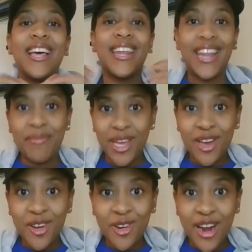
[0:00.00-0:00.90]
Let me
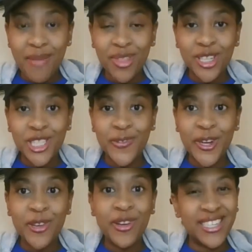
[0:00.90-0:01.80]
go grab those for
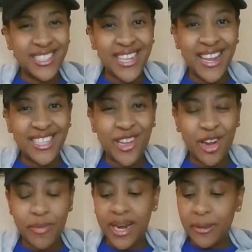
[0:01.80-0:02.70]
you guys and let's
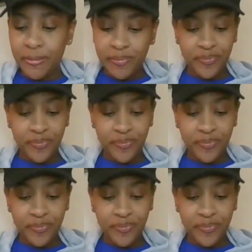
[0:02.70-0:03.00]
talk about it.